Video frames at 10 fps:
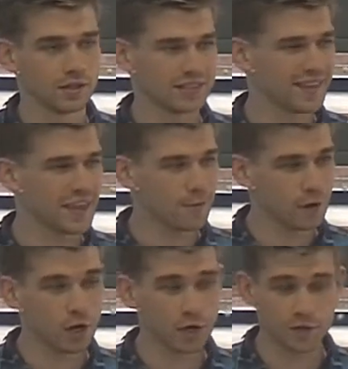He's saying that if
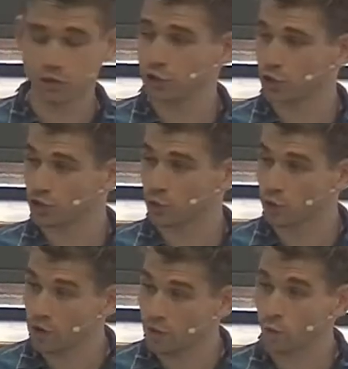we look at the church
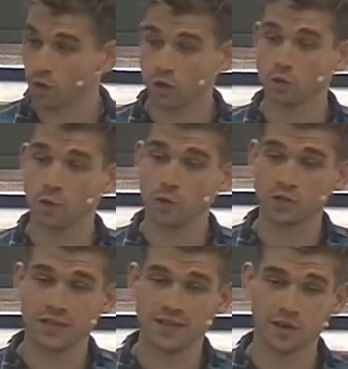around the world, we will
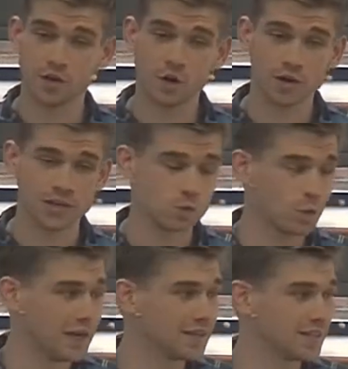see that God is
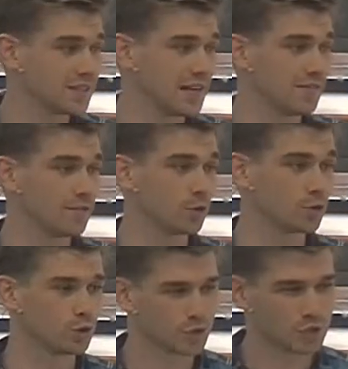willing to save
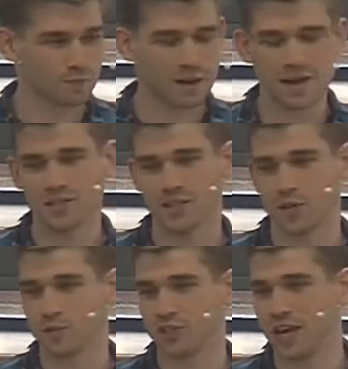those who are despised
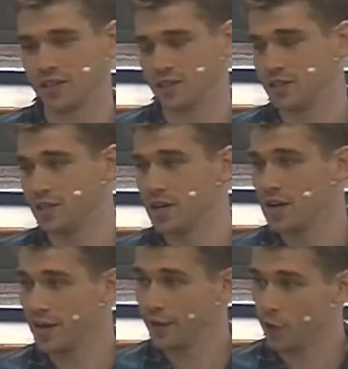and rejected
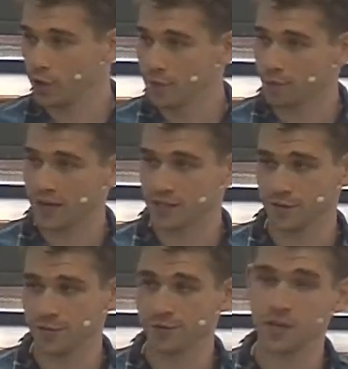and
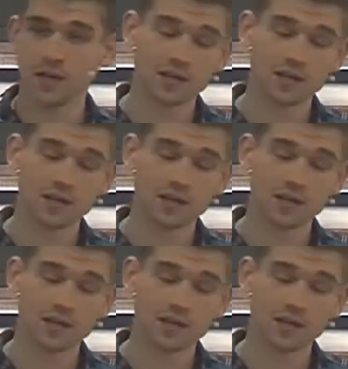unimpressive,